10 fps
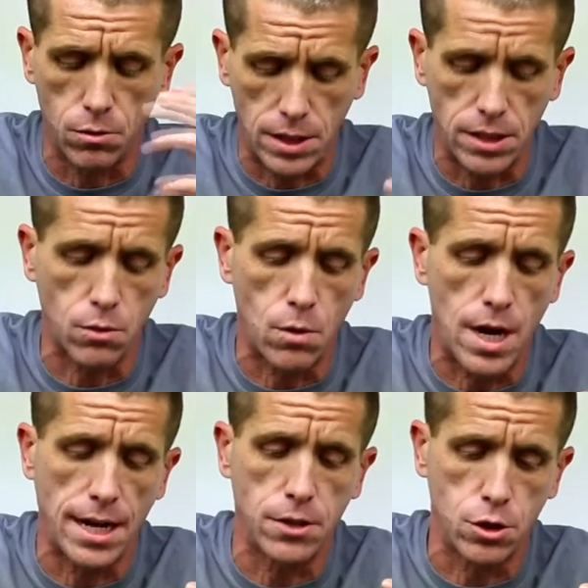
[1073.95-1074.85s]
reason
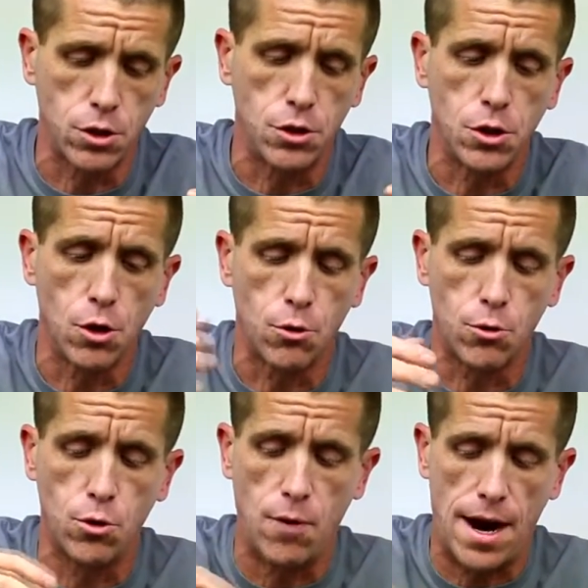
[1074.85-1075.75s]
why it's good to go
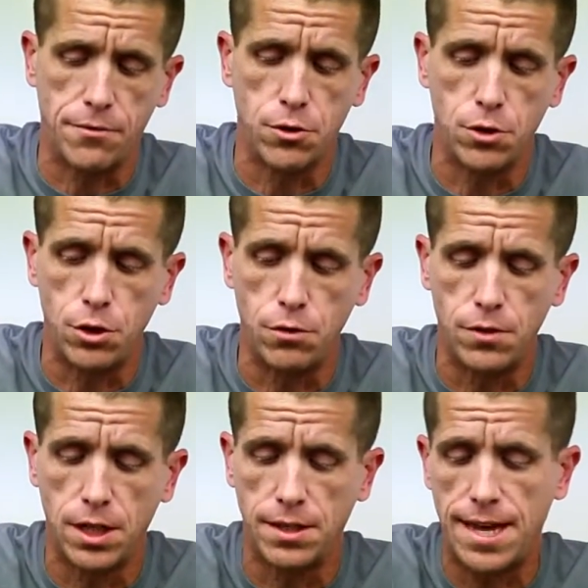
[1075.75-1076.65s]
through after
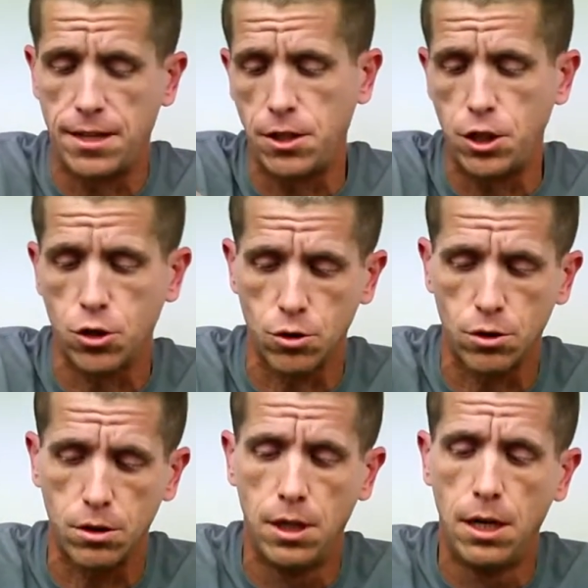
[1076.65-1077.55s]
you've done that
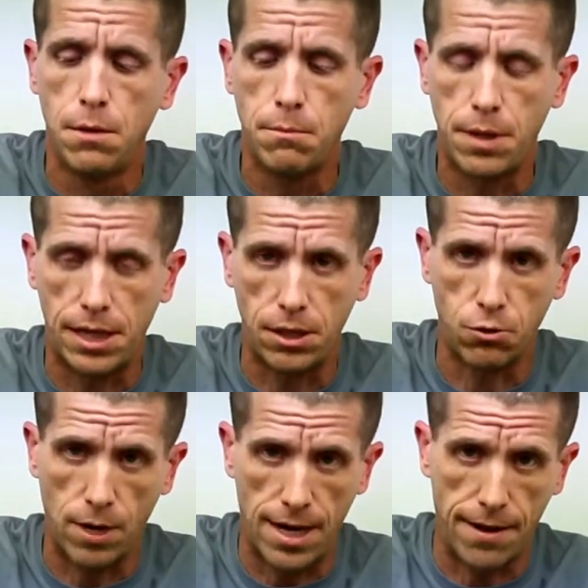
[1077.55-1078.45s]
initial
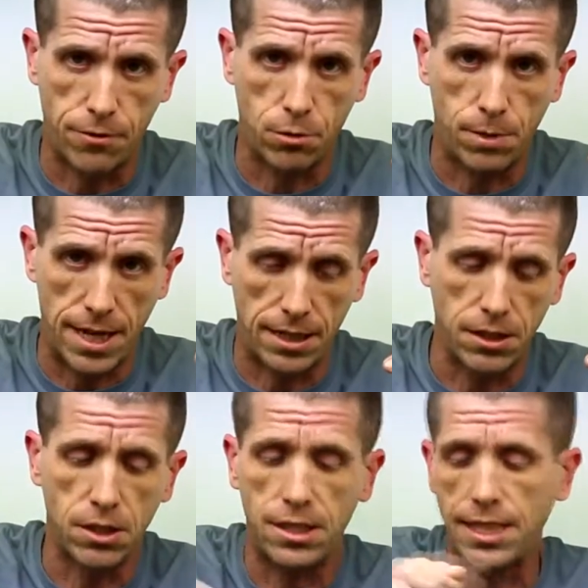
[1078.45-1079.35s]
pinch right after
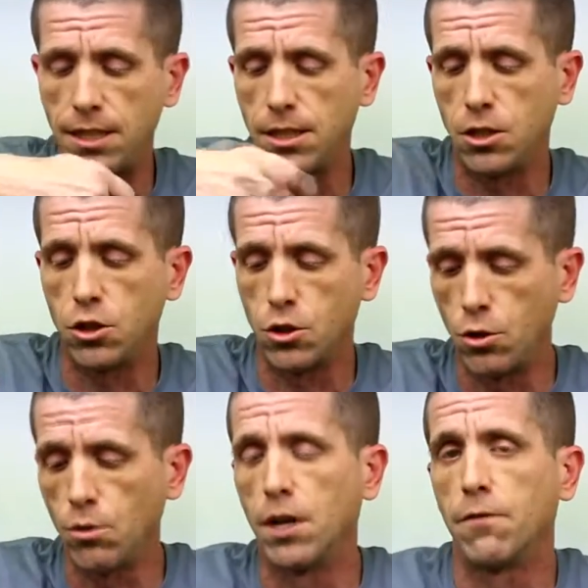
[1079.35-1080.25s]
planting the seeds and just
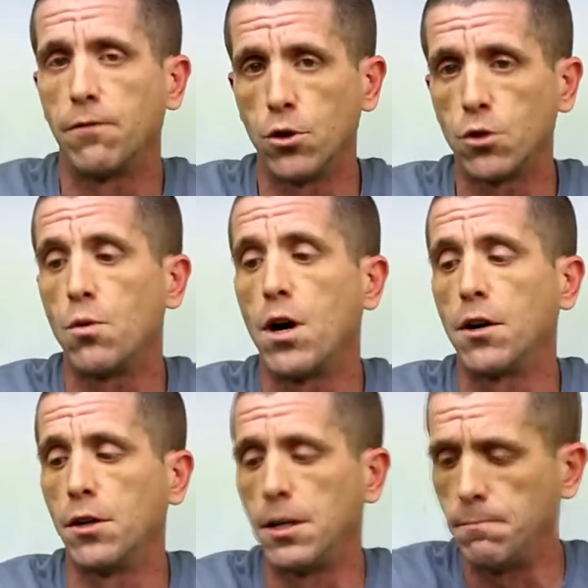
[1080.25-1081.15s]
do a first
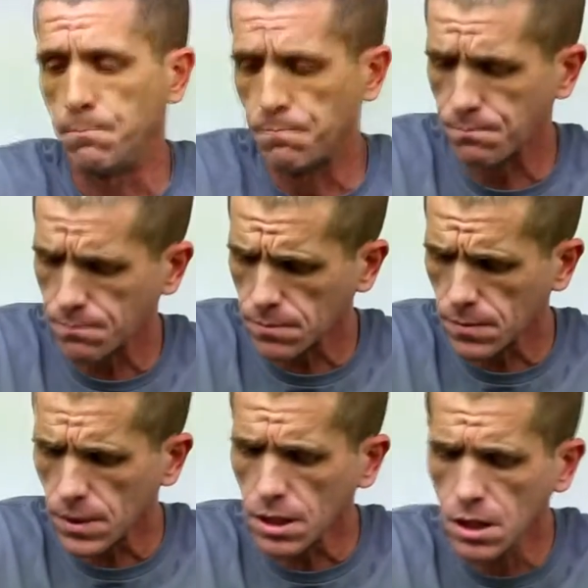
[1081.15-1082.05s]
watering.
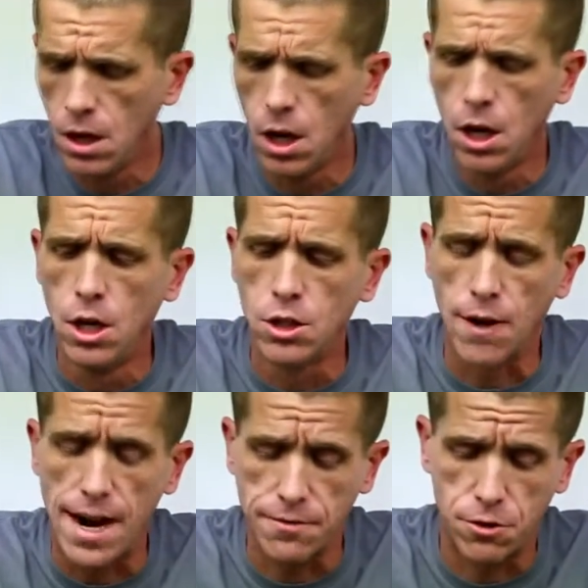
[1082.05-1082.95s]

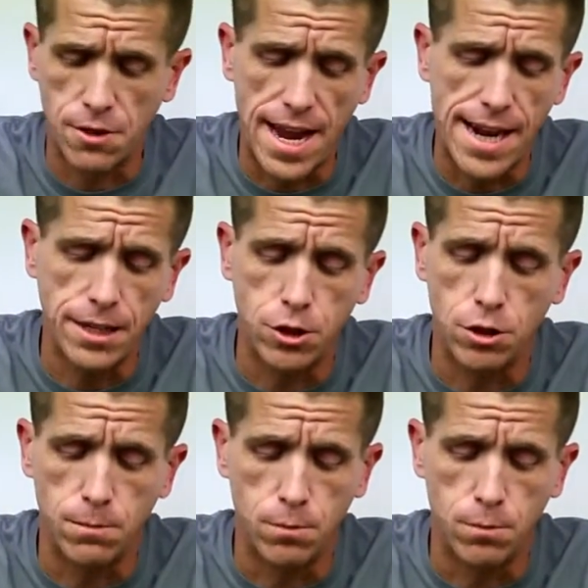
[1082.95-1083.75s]
So after that, you're